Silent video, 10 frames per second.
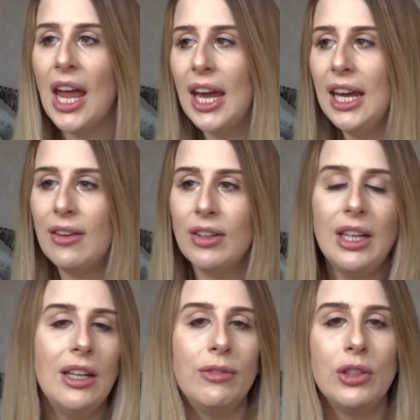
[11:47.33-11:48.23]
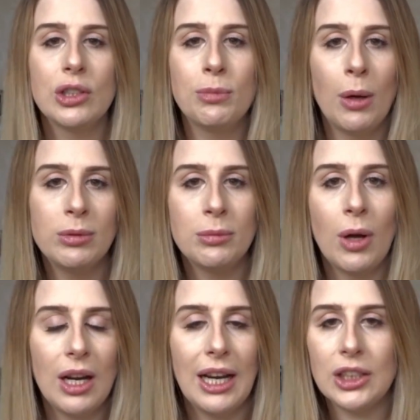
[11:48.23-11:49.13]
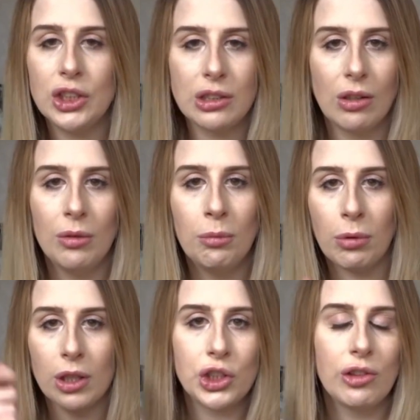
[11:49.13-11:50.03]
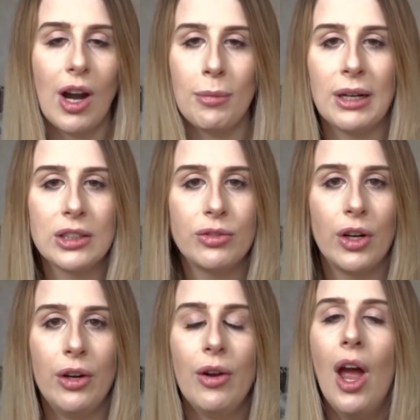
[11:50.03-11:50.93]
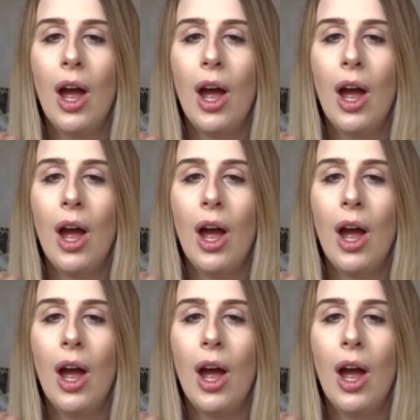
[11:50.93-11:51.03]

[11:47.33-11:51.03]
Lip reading: Even if you just pop some eyelashes on, brush your eyebrows through,